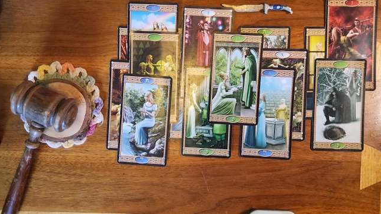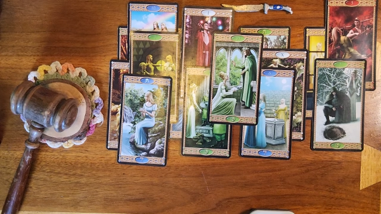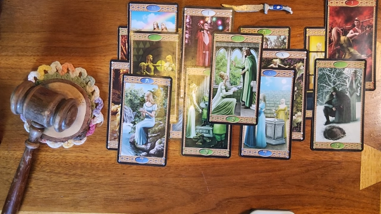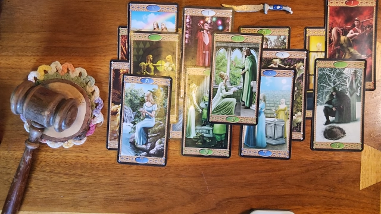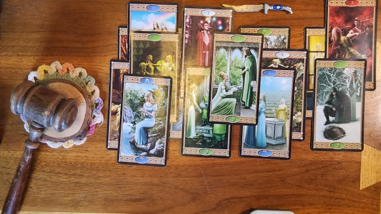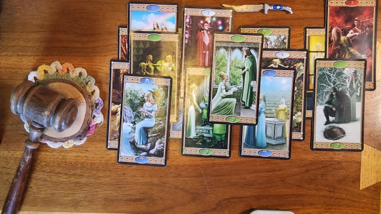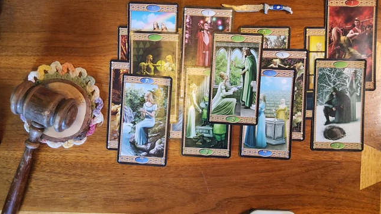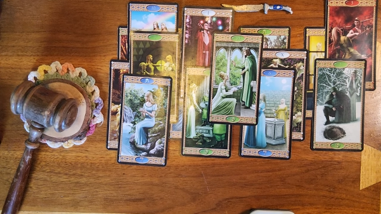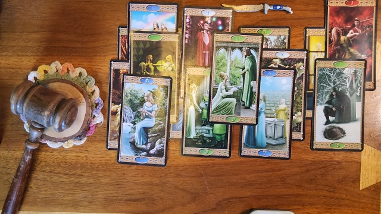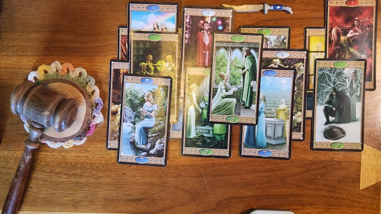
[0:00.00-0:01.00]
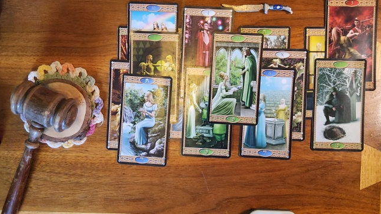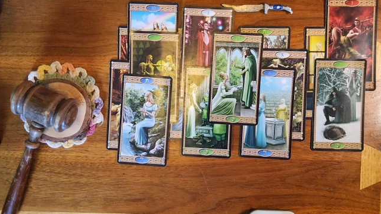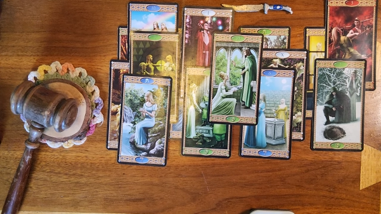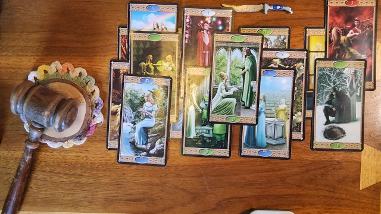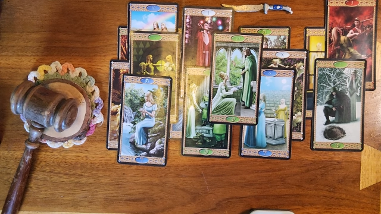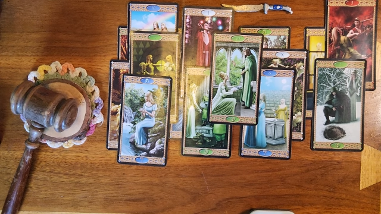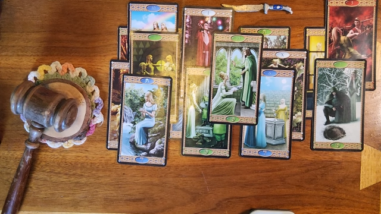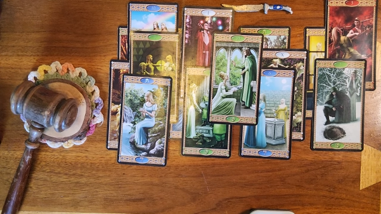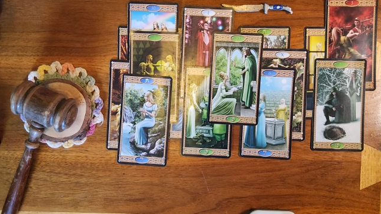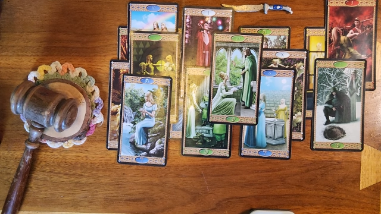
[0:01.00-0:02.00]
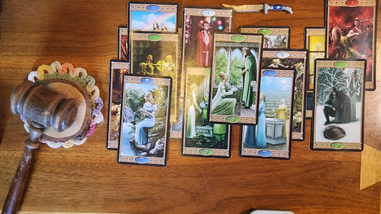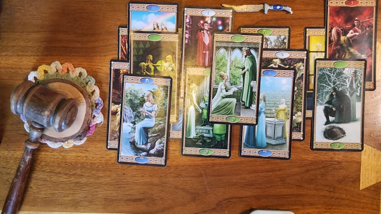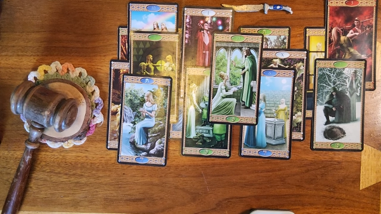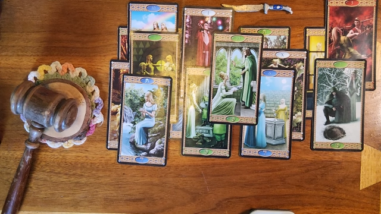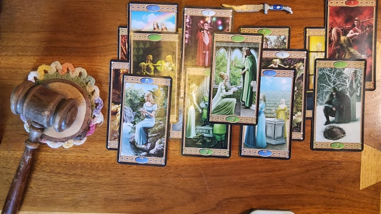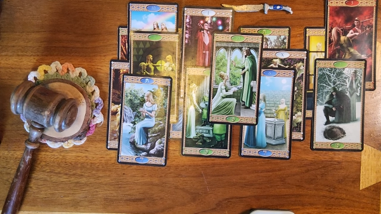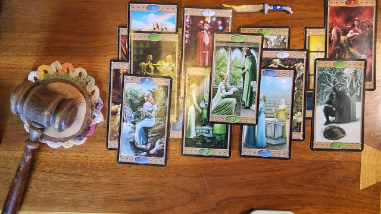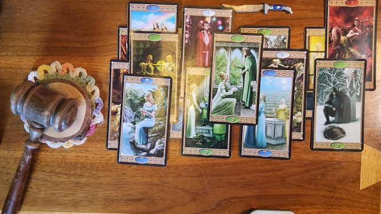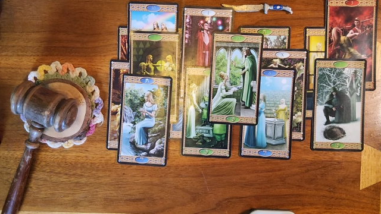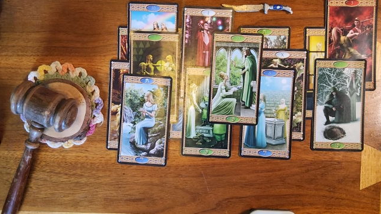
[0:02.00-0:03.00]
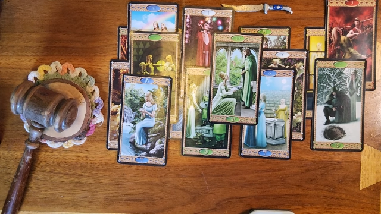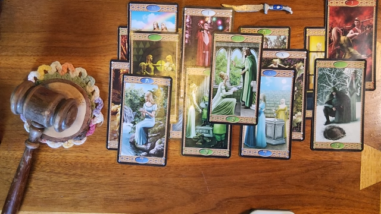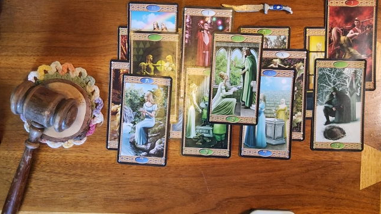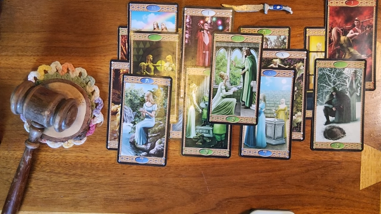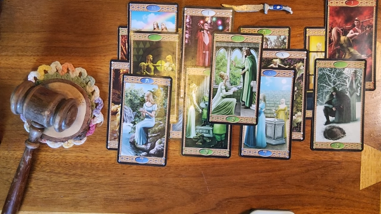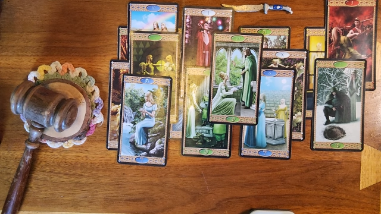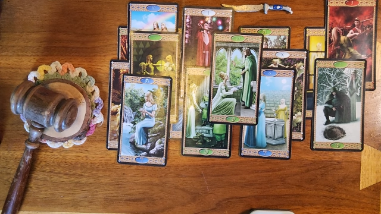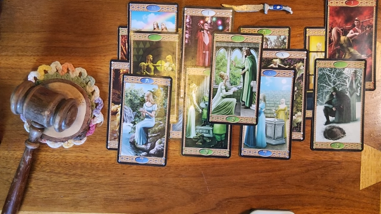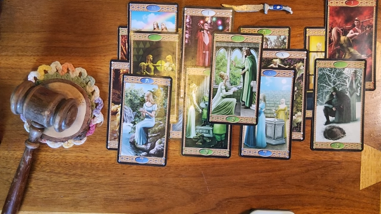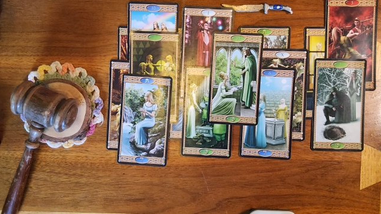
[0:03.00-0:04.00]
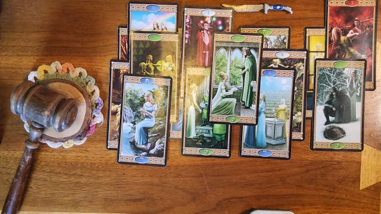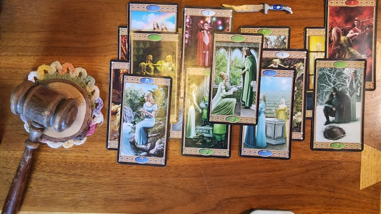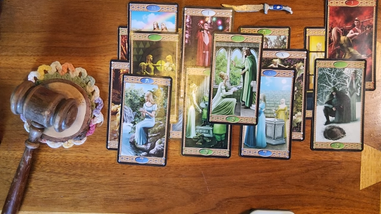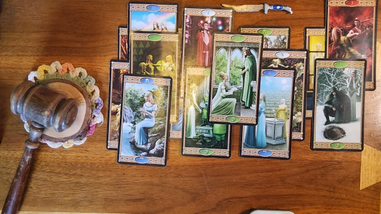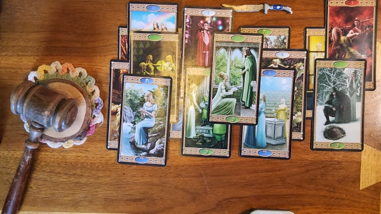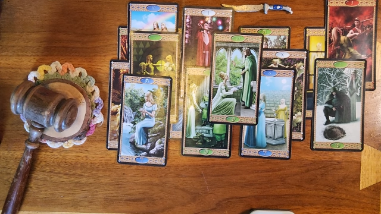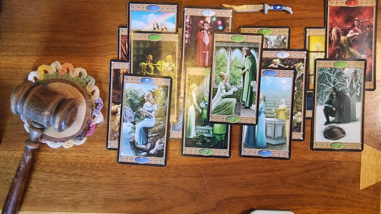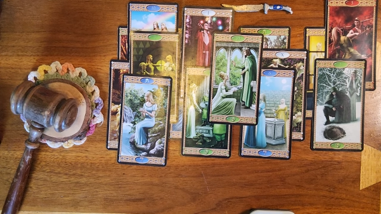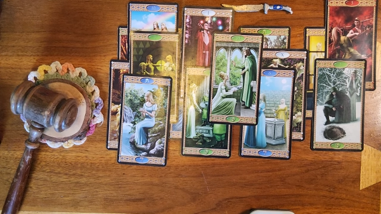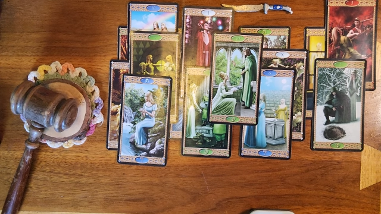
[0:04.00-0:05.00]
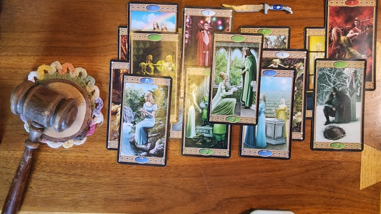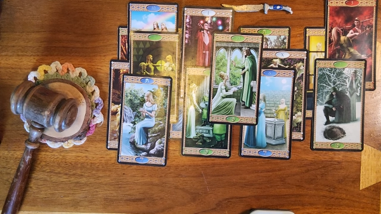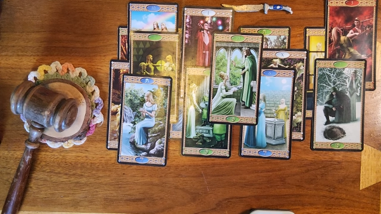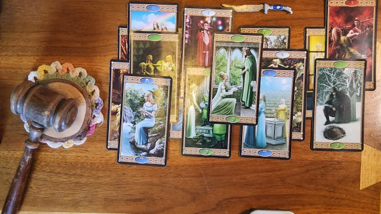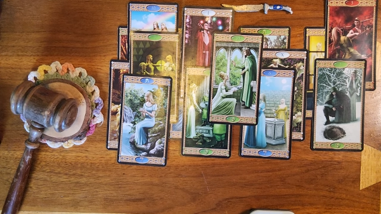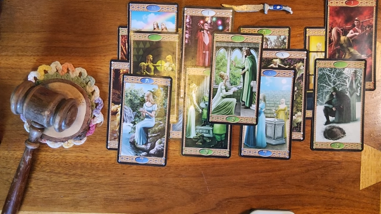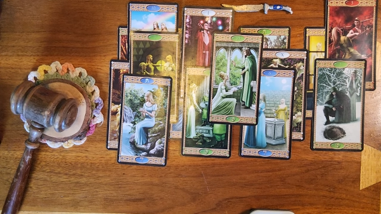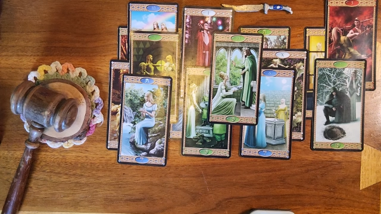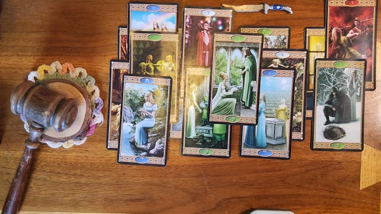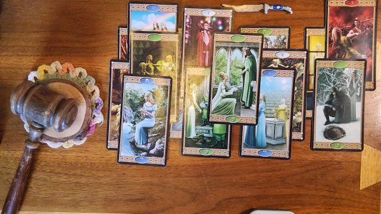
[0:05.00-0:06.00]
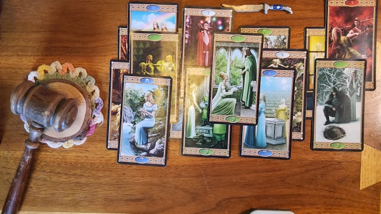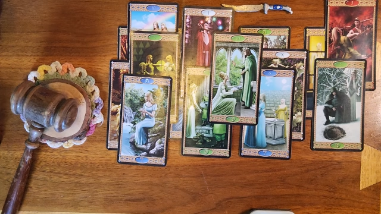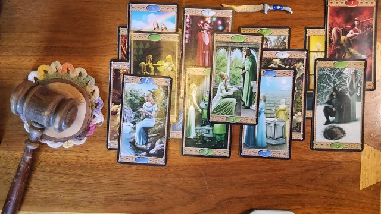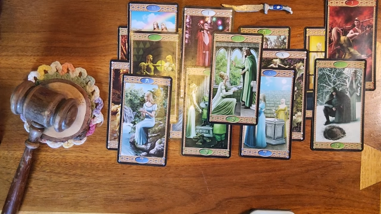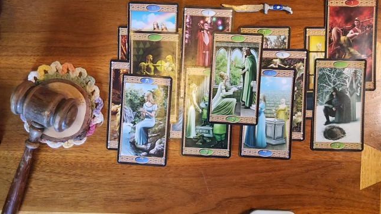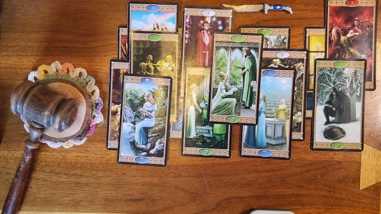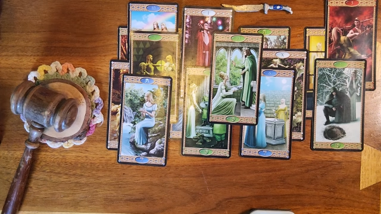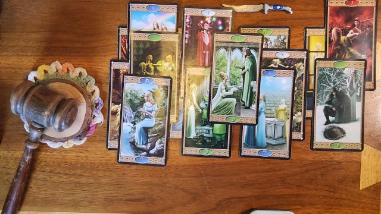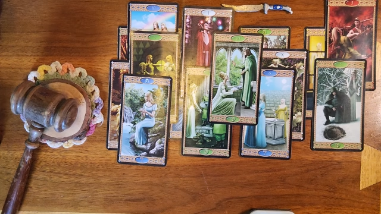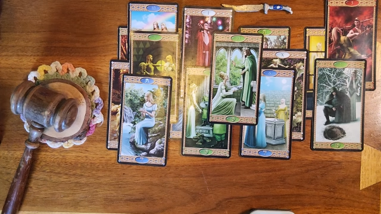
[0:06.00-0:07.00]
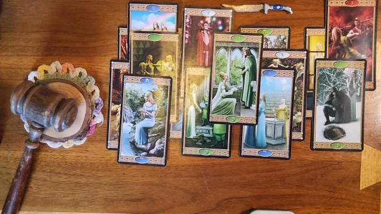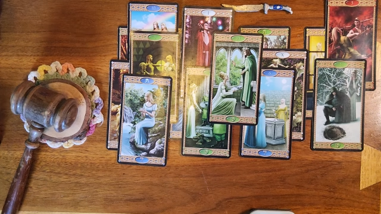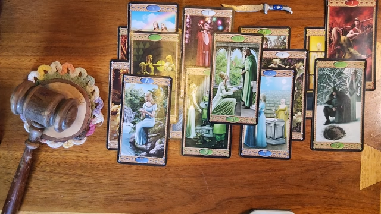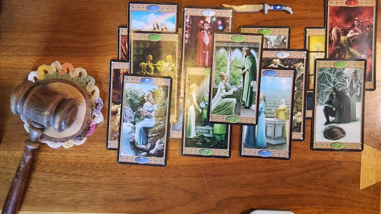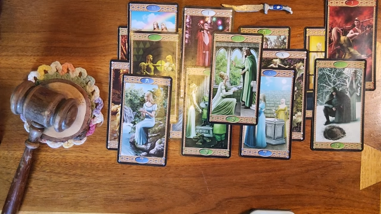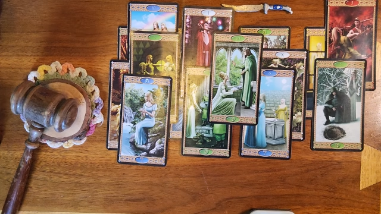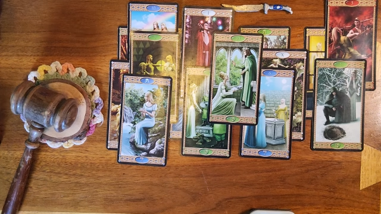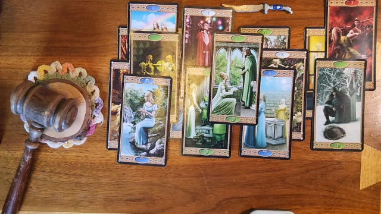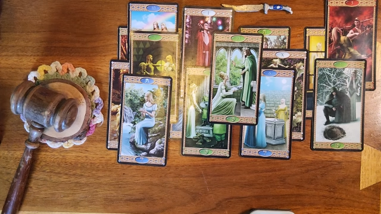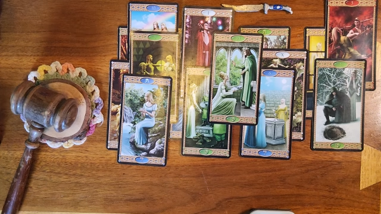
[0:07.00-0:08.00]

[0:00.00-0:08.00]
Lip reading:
No face is visible, so there are no lips to read.